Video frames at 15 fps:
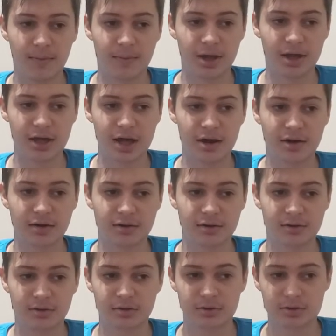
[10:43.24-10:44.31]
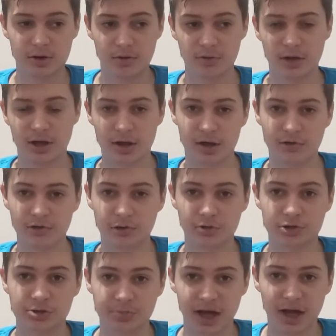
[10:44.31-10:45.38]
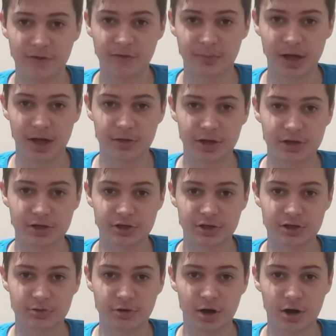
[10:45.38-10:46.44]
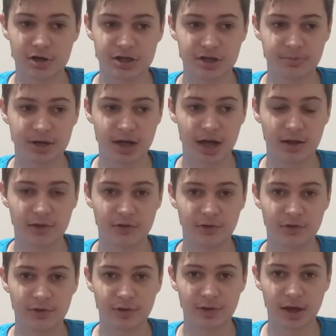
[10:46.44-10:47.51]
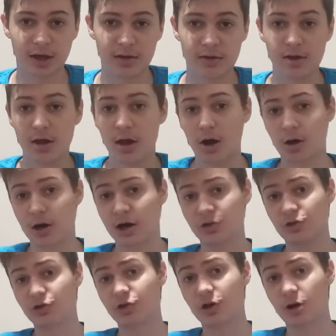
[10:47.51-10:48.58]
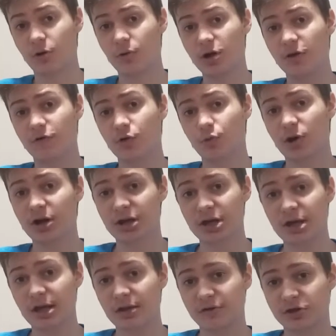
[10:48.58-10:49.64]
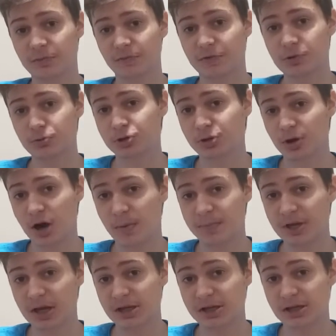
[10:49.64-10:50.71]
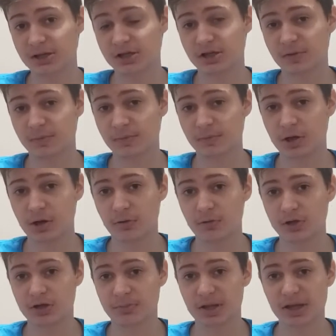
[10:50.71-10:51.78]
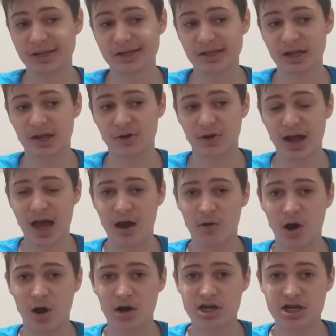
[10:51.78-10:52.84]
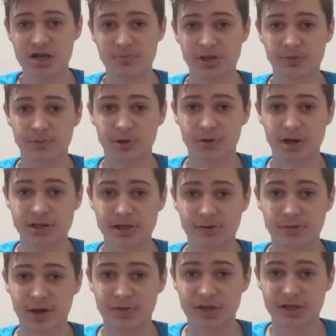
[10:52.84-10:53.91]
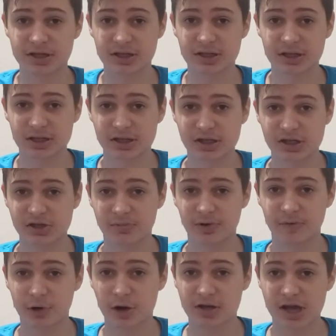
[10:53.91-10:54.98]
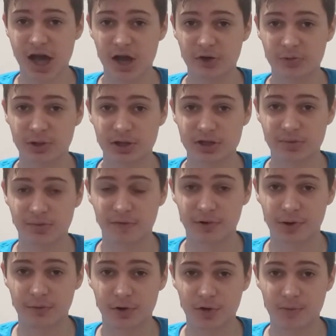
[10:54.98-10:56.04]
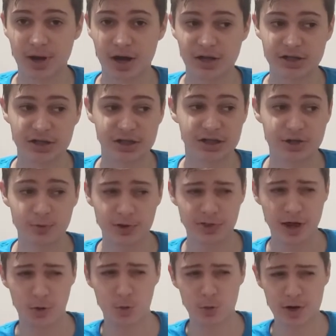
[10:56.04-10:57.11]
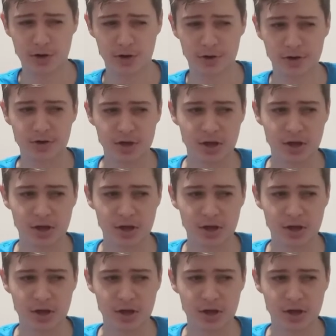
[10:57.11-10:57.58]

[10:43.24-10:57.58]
Again, don't let us hold you back from that. That's just our team analysis on that. All right, so if you want to get some future updates and some insight on how our team is progressing throughout the season, see some of our attachments, some of our robots, and see what that weird